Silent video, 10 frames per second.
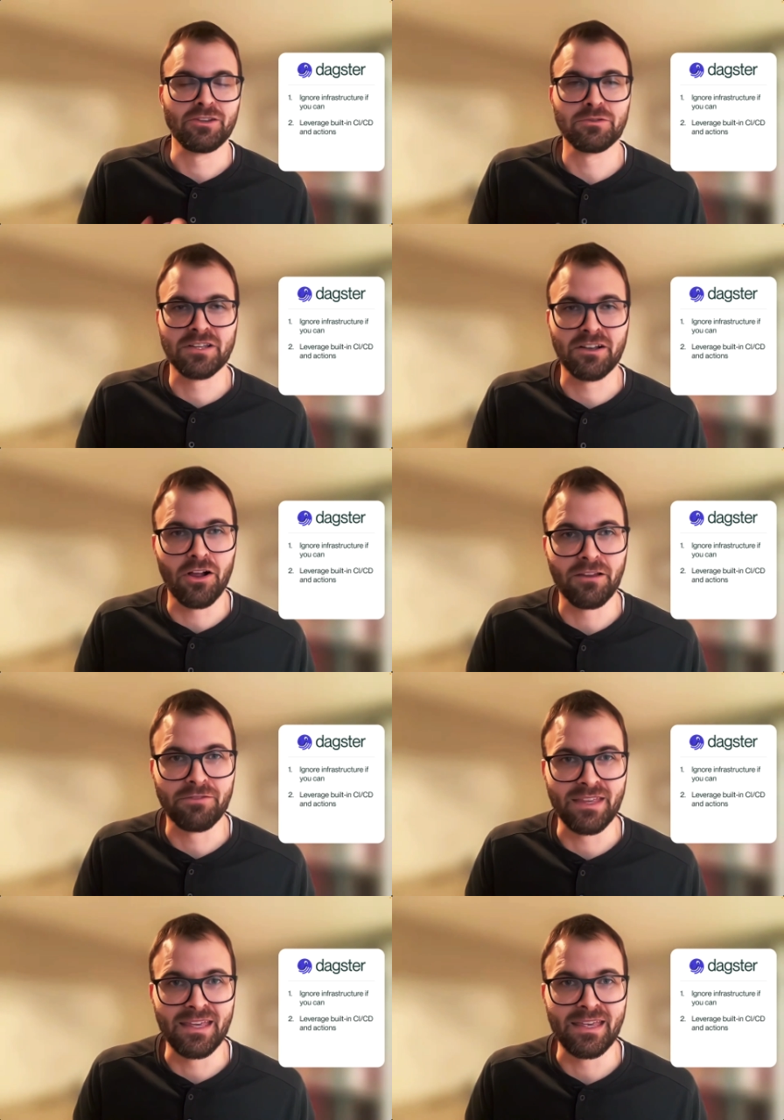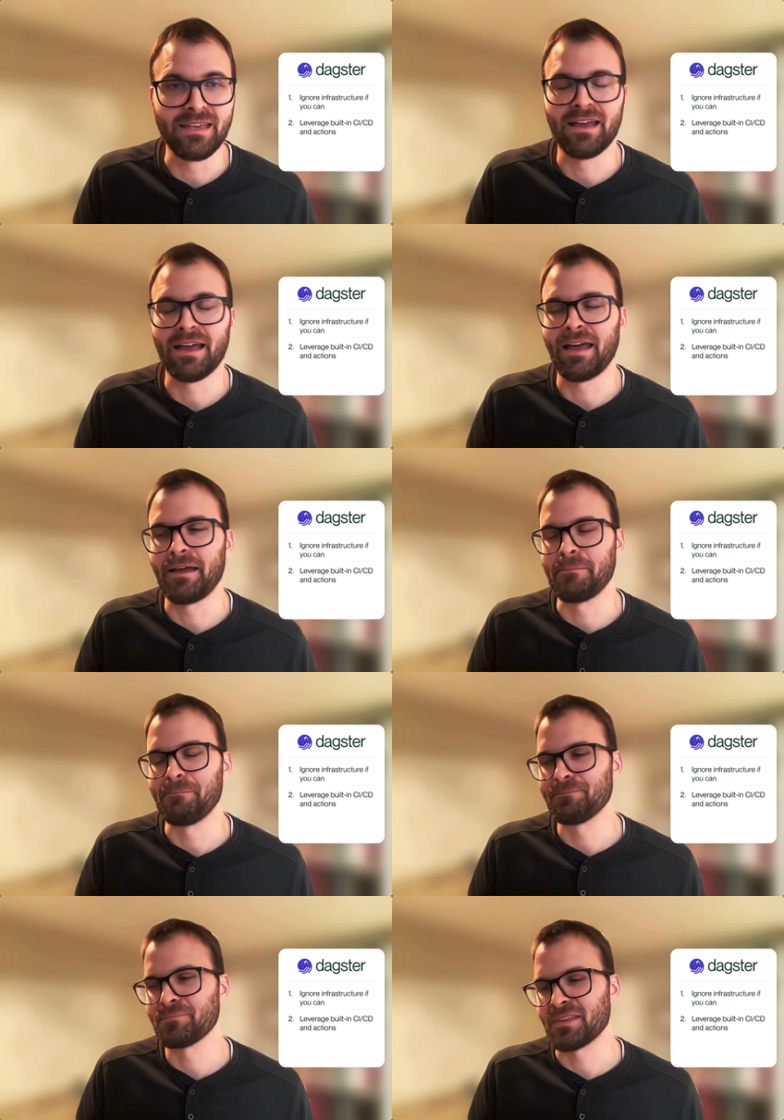using all of the
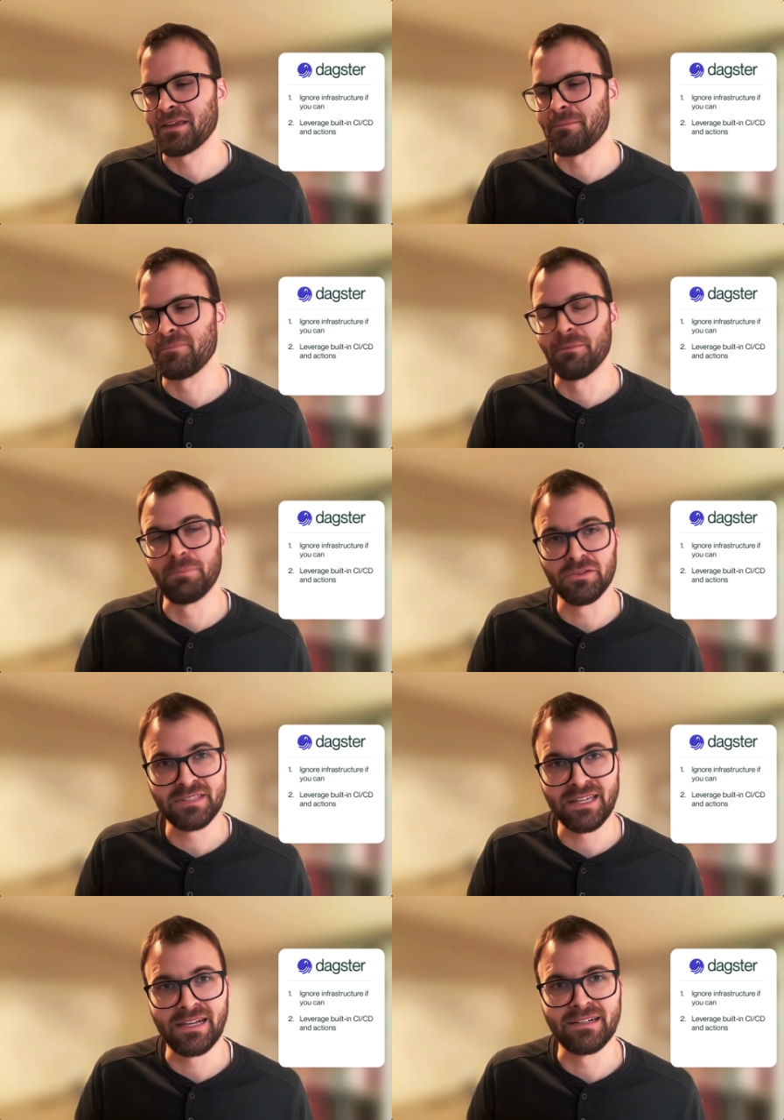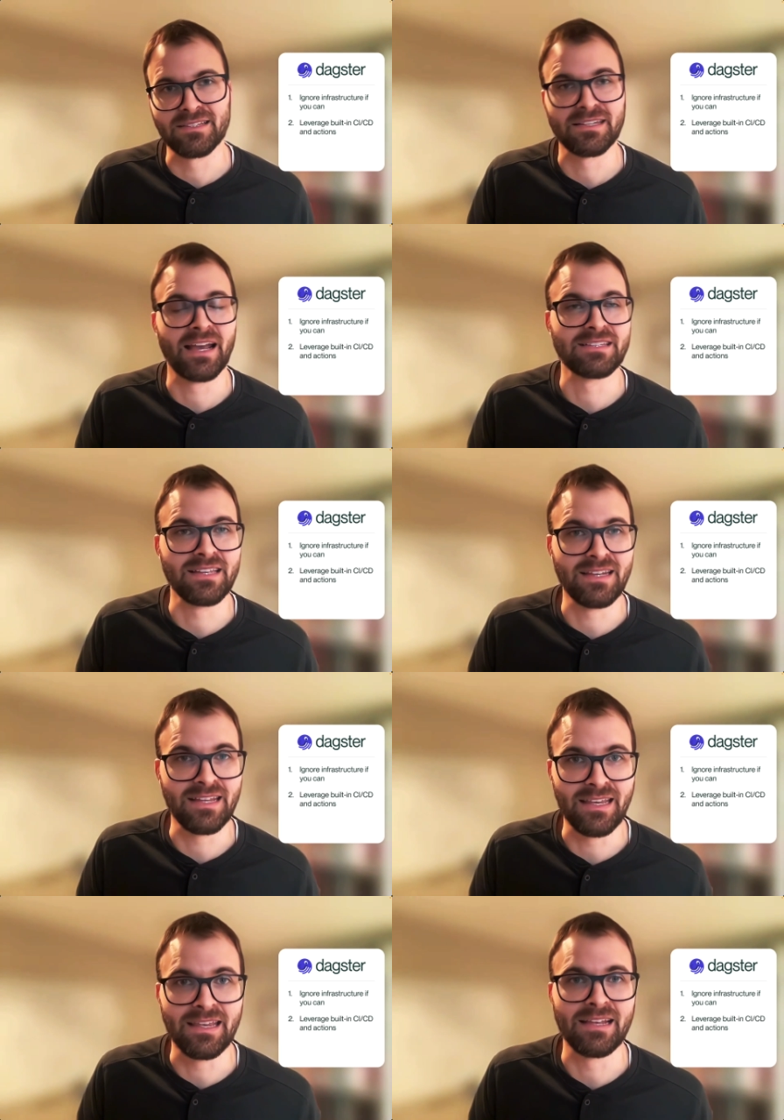built-in
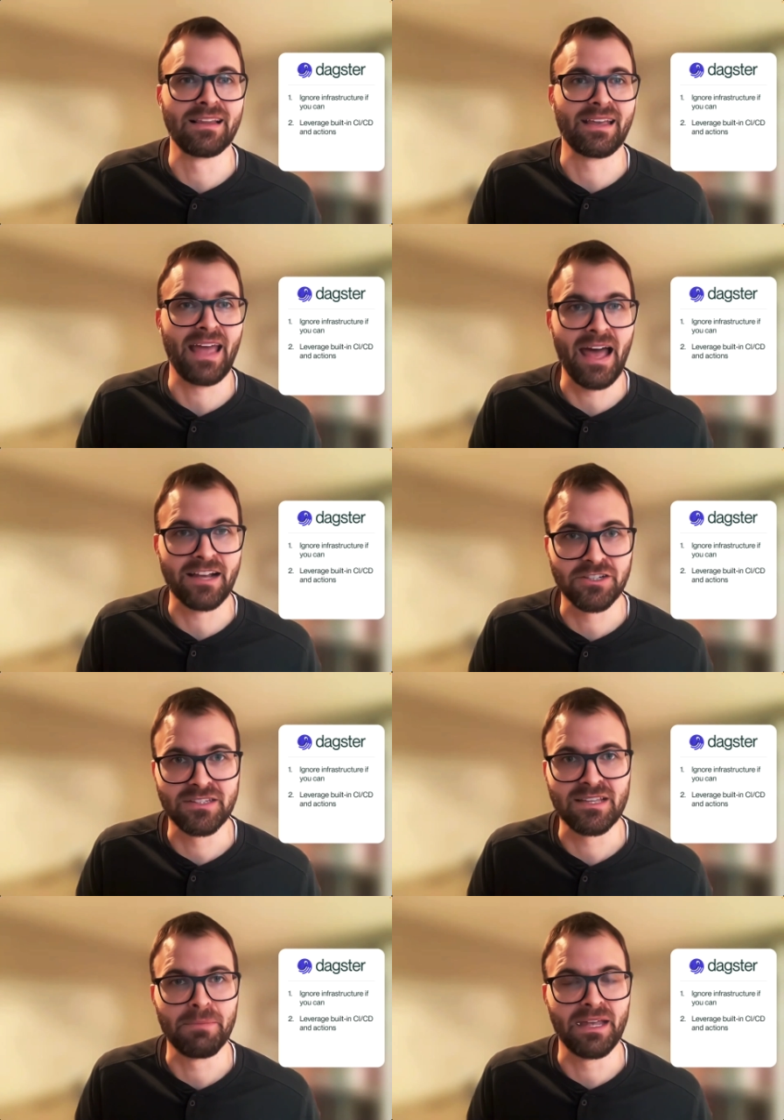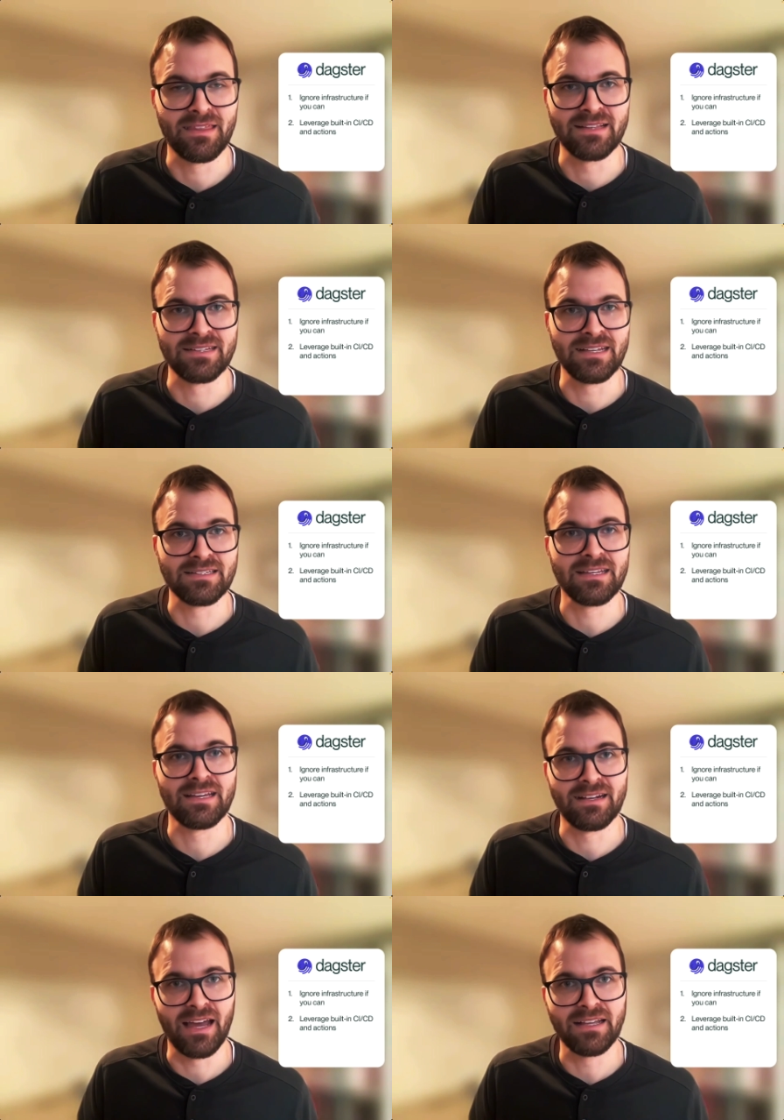CI/CD and actions that make things easy
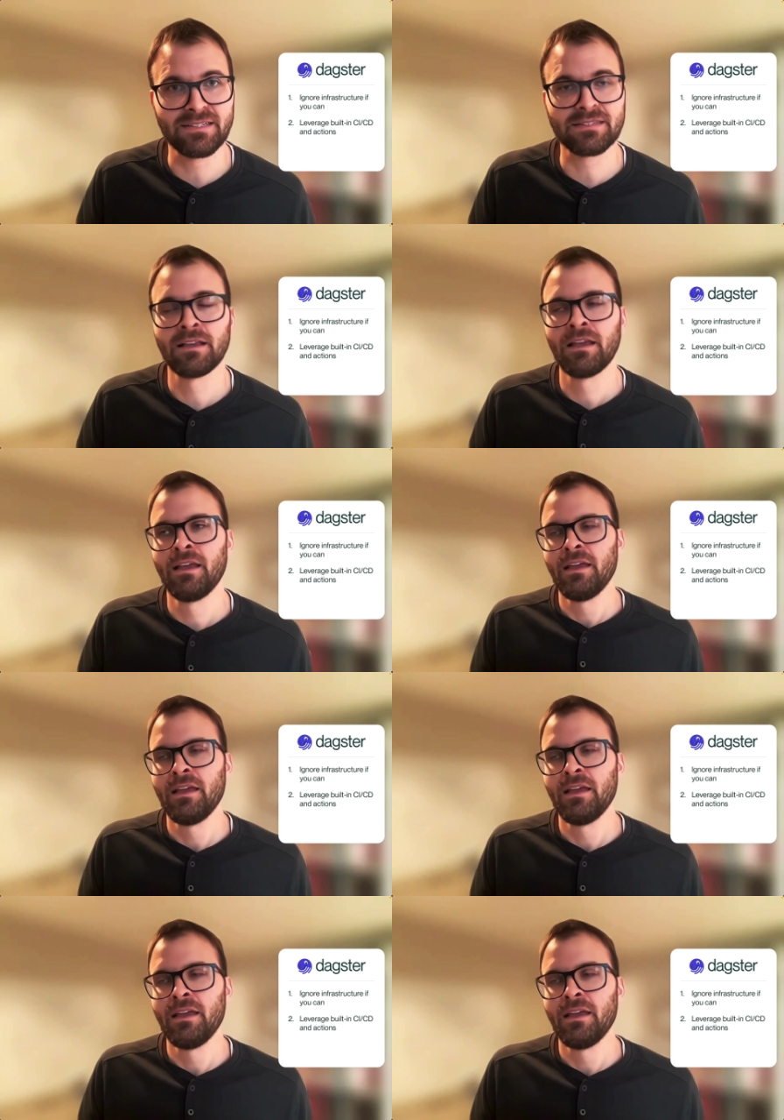and nice,